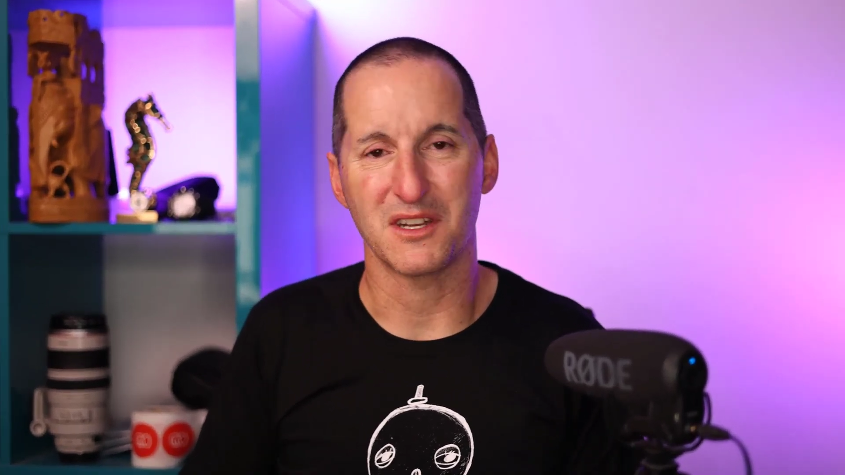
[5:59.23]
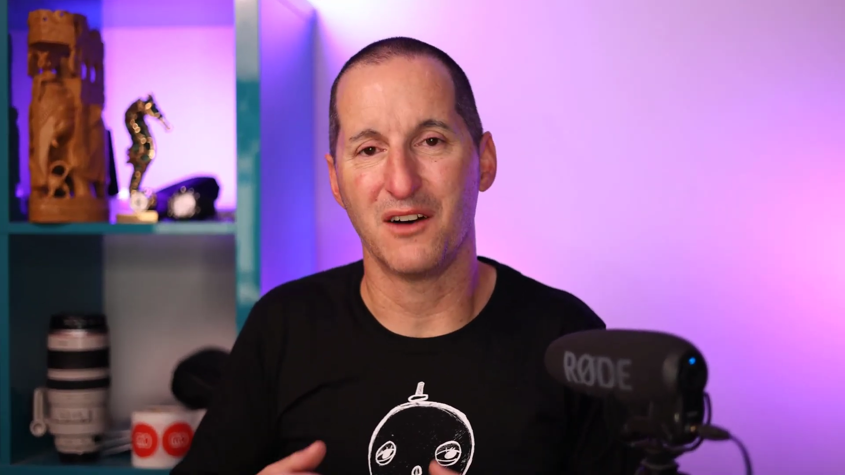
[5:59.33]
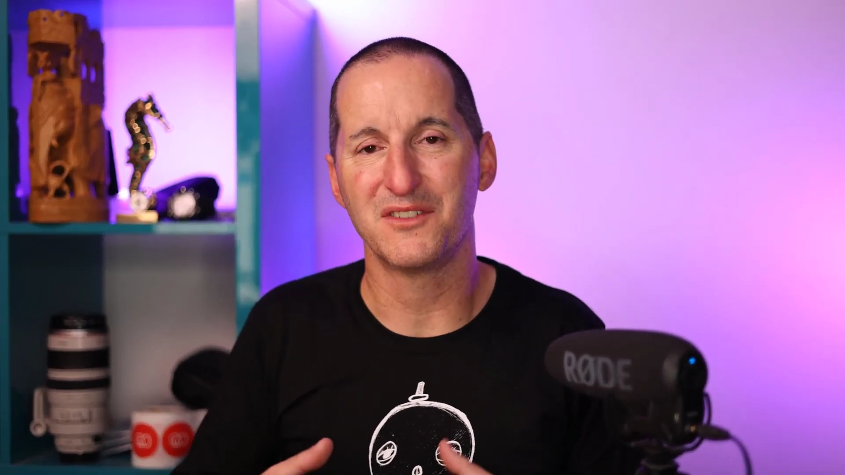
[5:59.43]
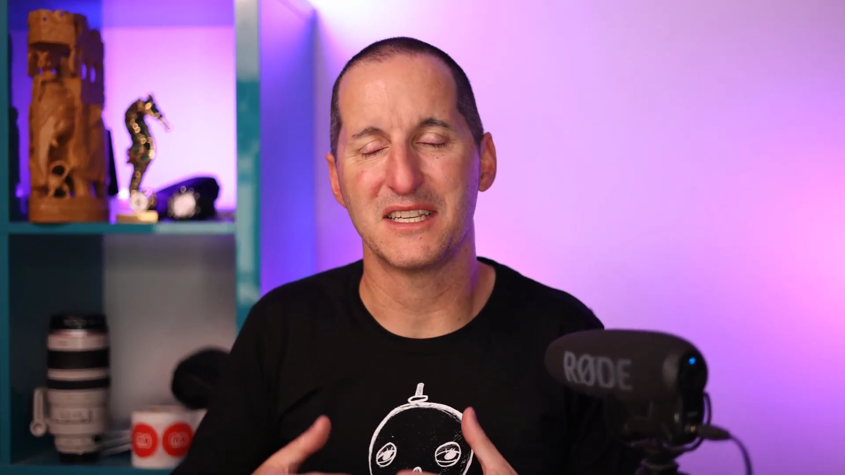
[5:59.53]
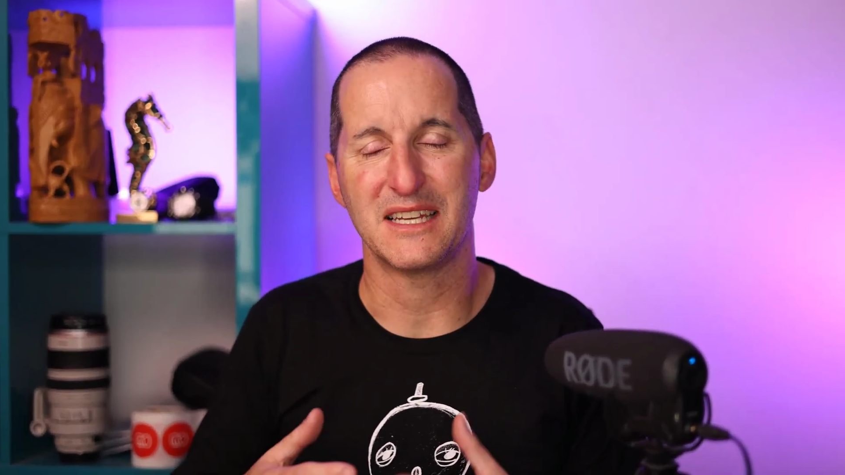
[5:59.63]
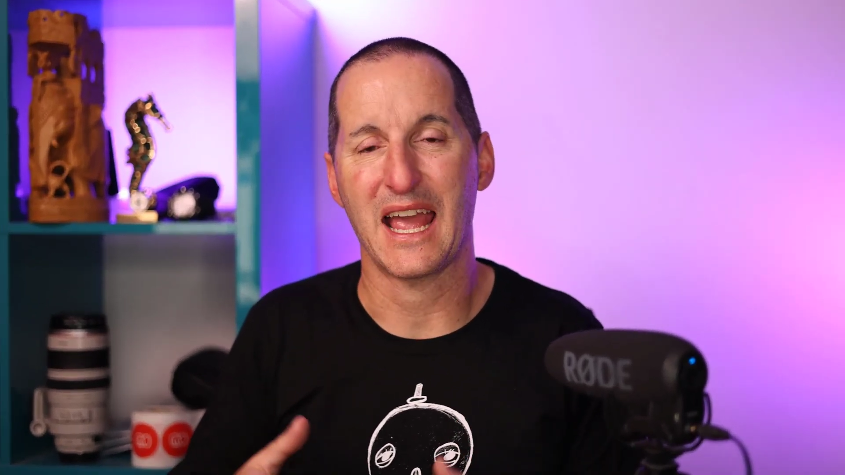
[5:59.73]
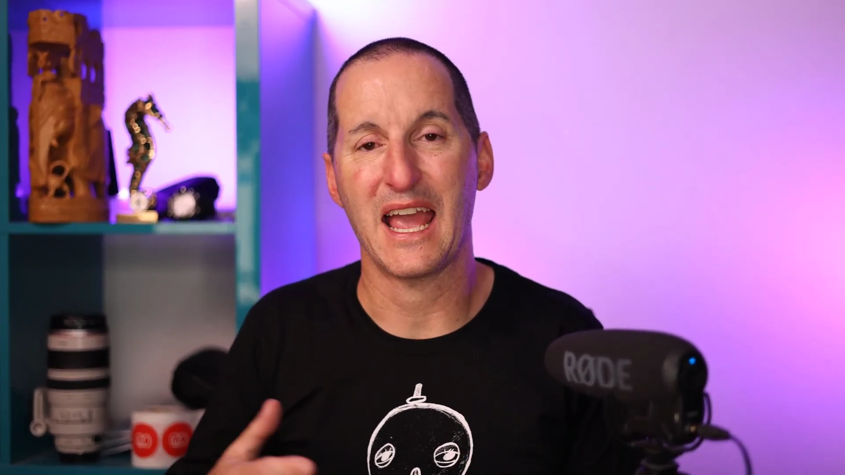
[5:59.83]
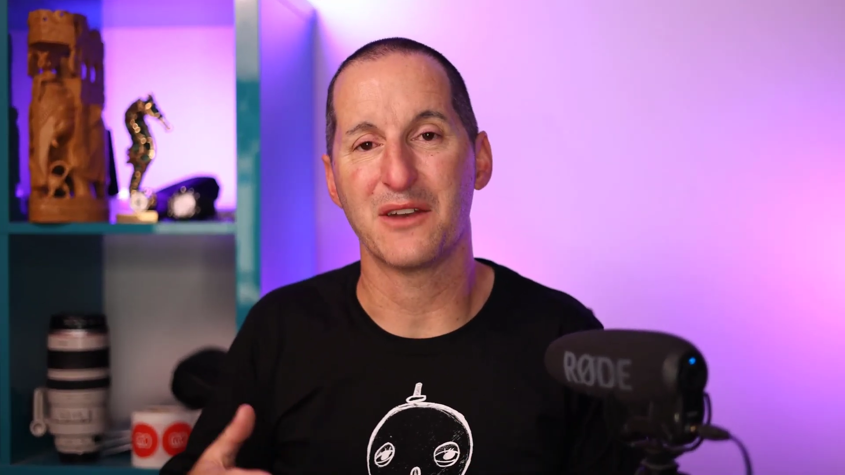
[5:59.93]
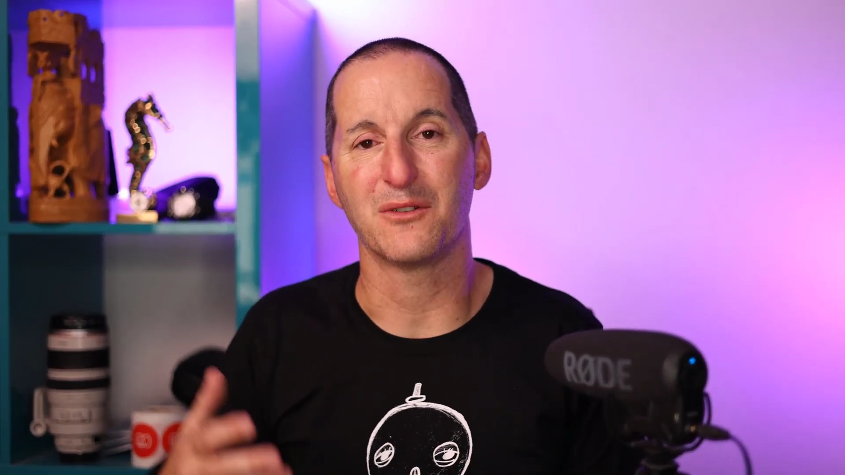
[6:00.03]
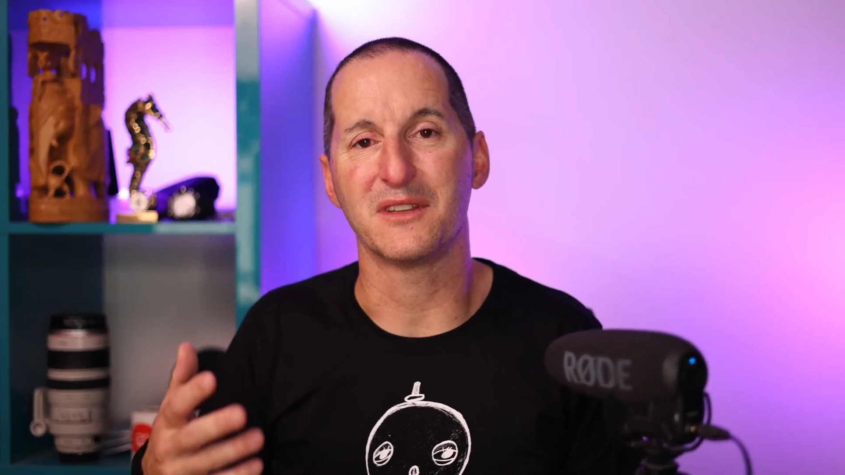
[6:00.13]
obviously to
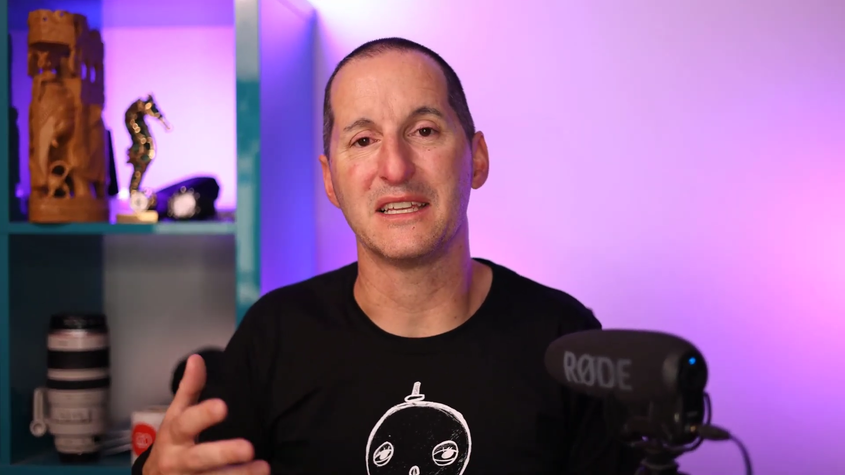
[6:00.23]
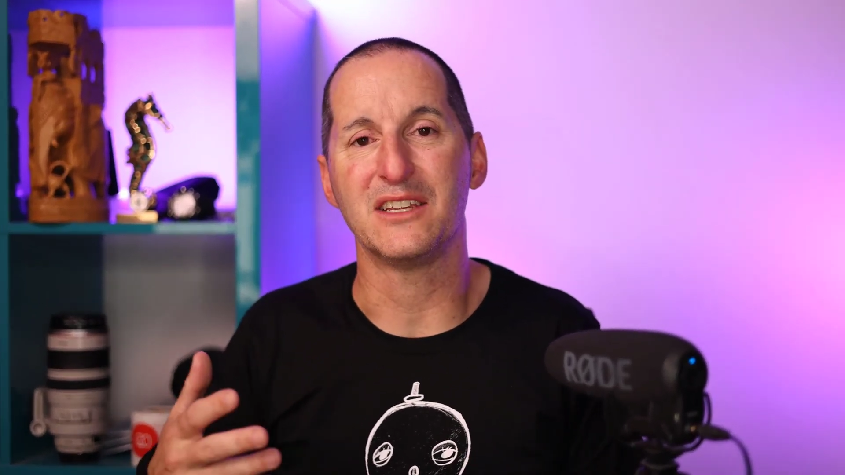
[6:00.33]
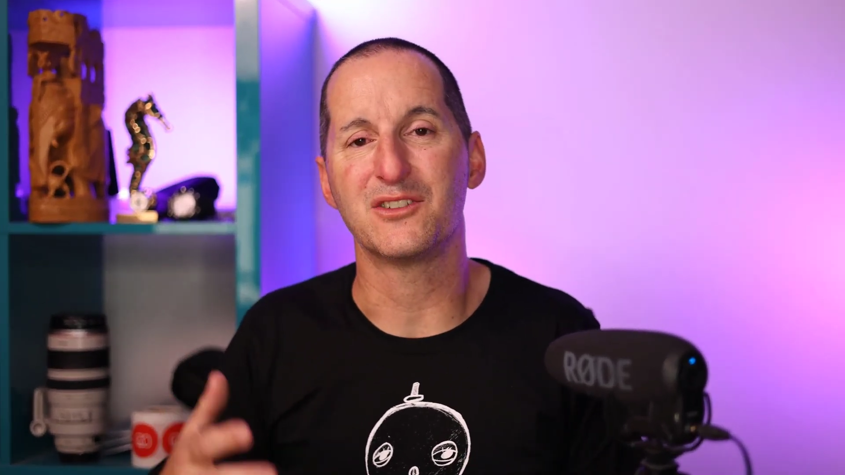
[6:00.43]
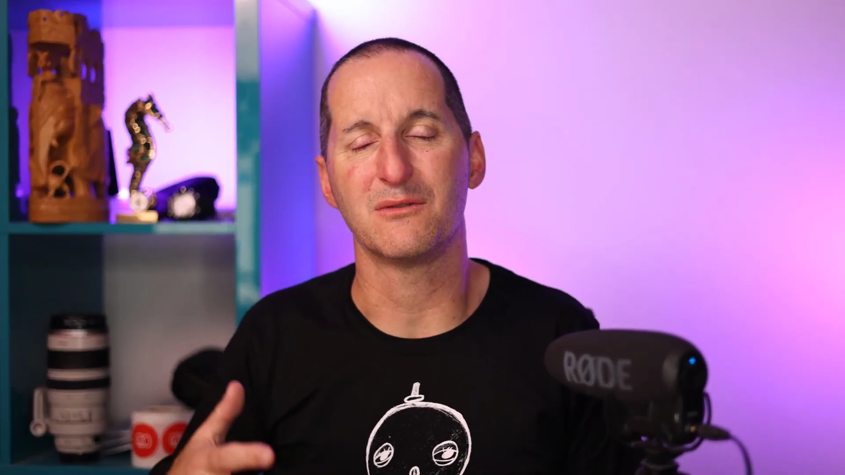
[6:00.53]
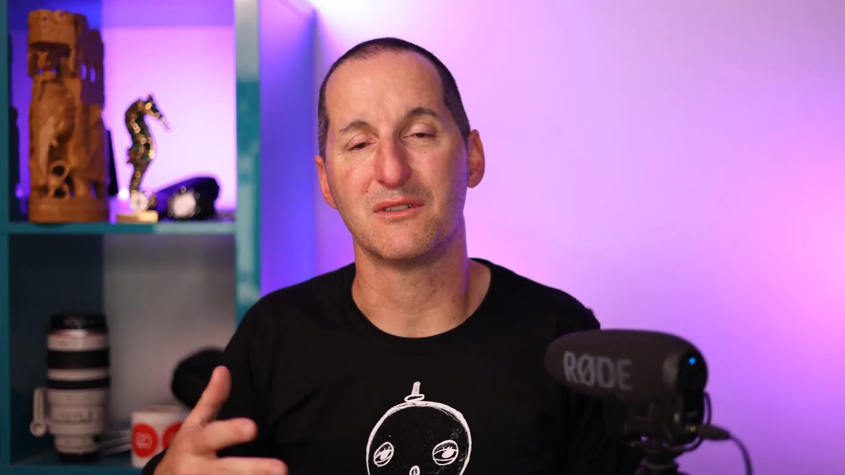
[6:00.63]
handle the issue